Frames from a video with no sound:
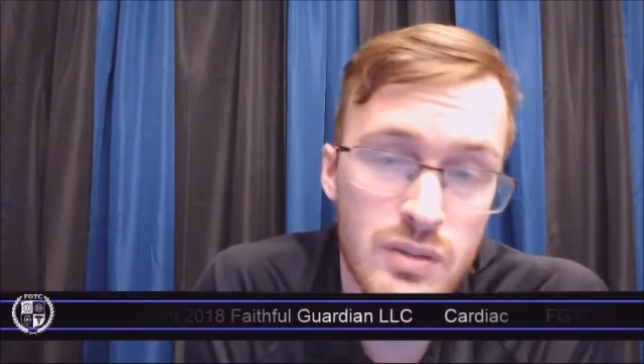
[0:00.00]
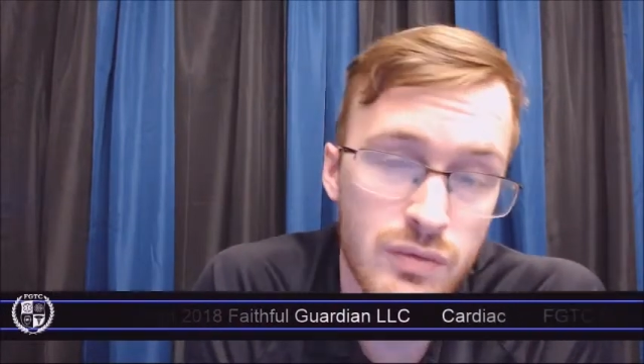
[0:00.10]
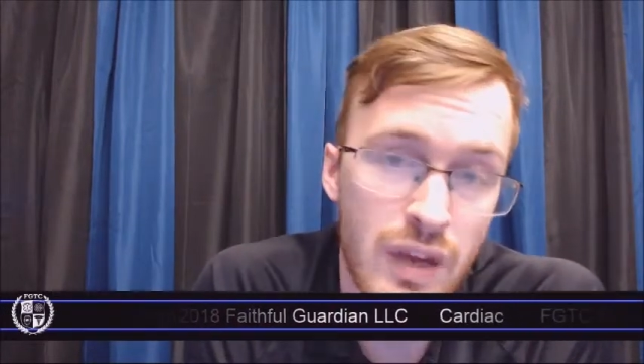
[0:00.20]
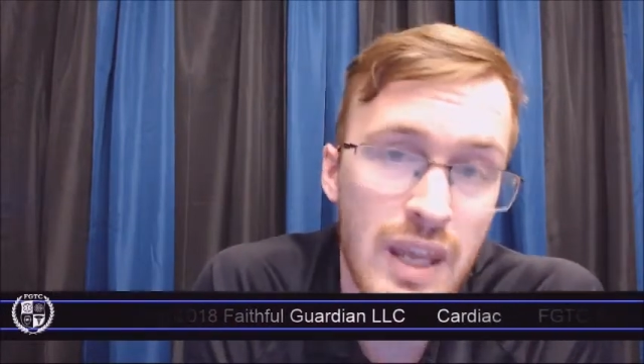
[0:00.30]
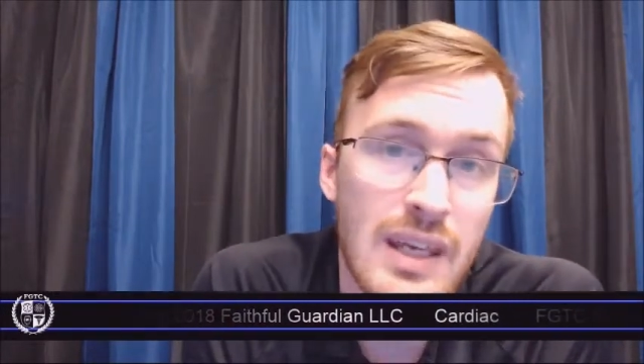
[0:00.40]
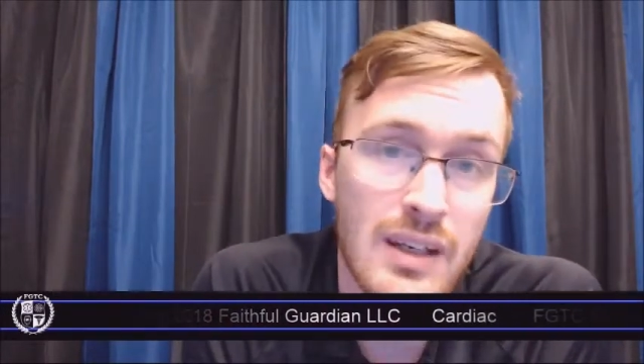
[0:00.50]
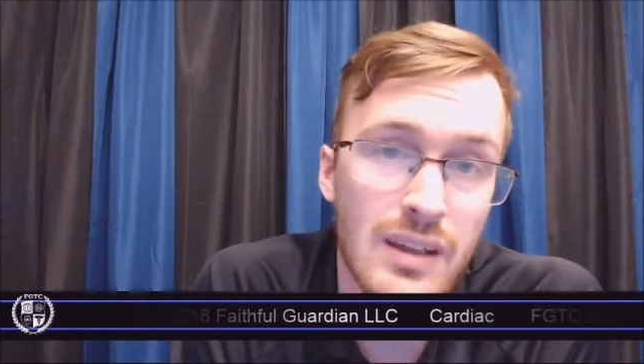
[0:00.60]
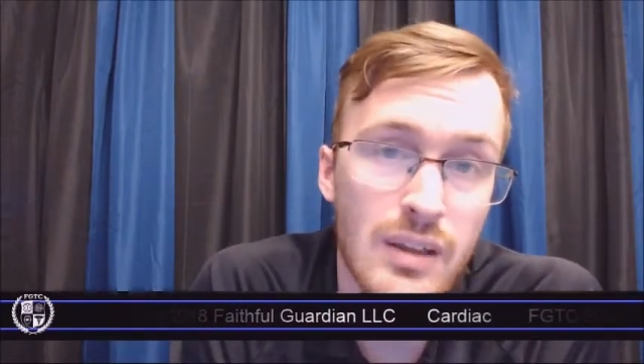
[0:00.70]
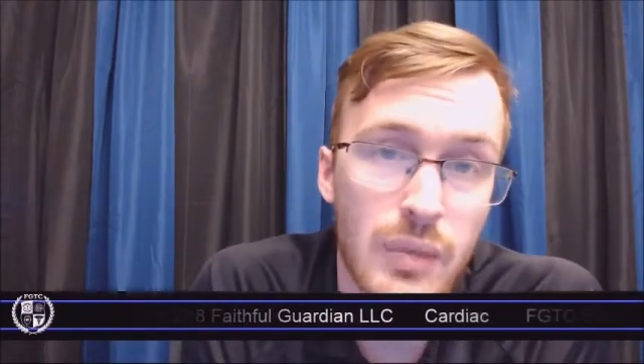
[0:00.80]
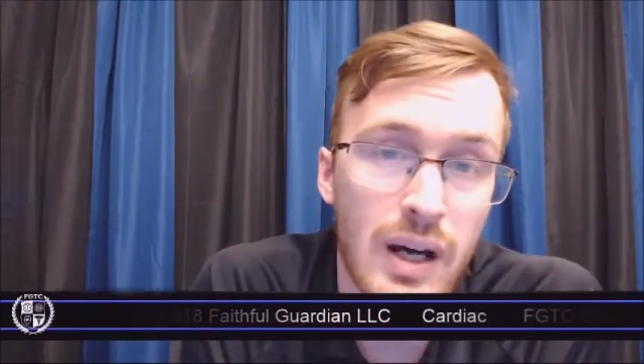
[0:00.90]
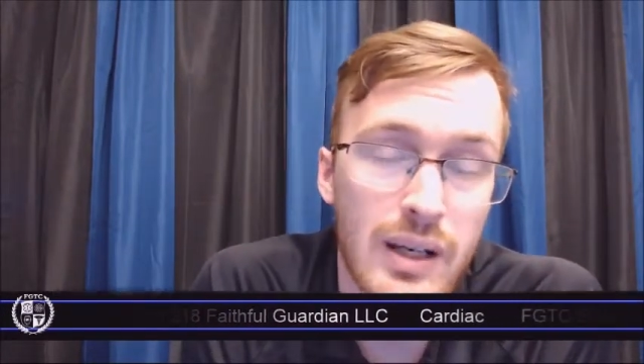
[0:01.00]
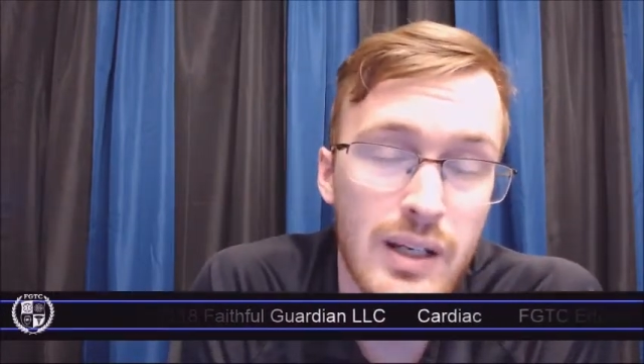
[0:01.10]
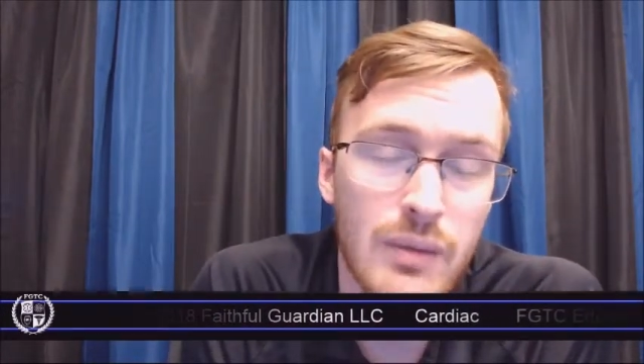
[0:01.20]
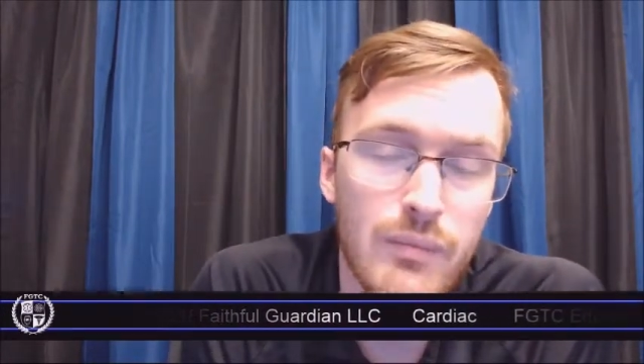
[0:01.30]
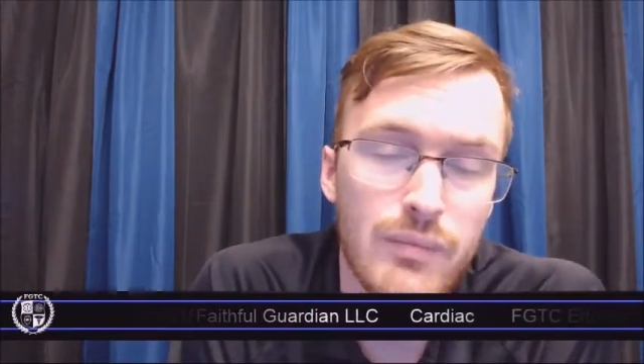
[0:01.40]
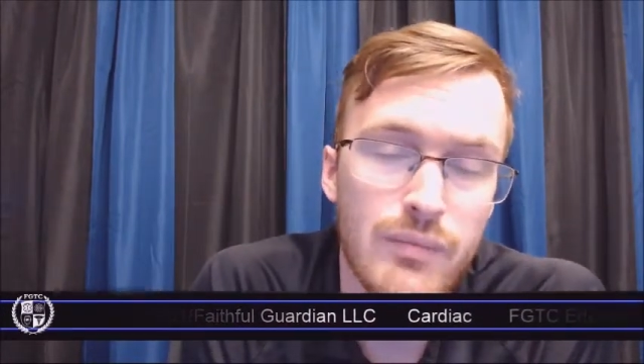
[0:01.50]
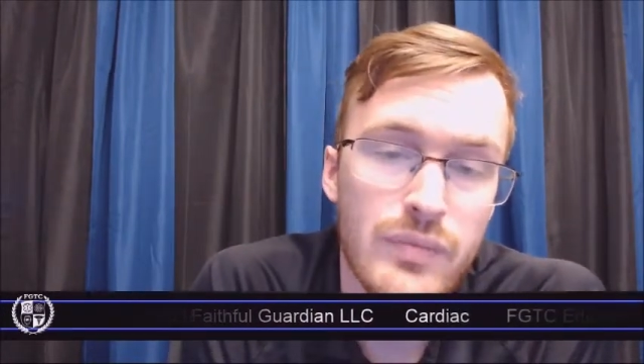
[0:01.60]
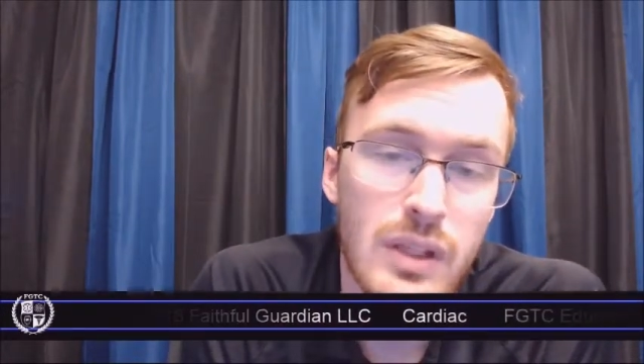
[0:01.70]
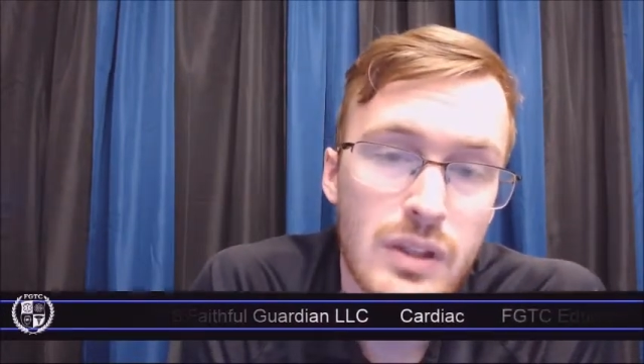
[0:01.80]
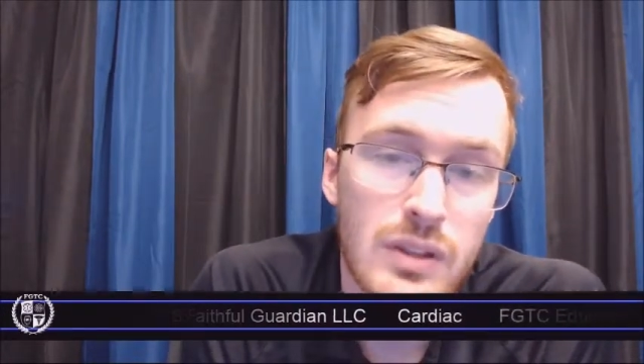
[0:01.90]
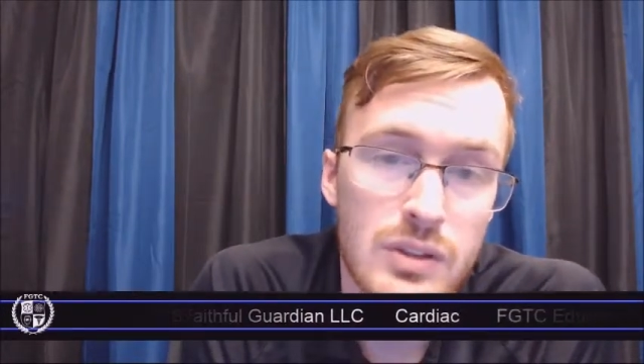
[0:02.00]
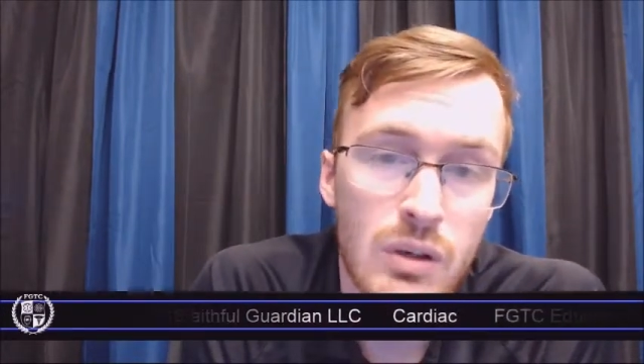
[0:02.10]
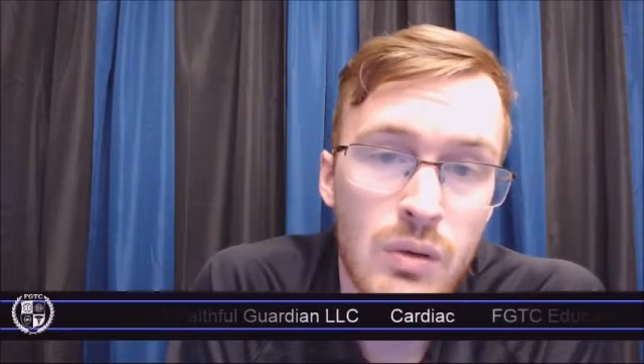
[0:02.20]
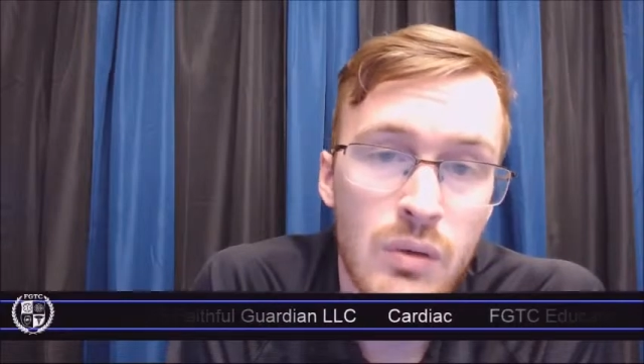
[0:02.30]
vein in the body. So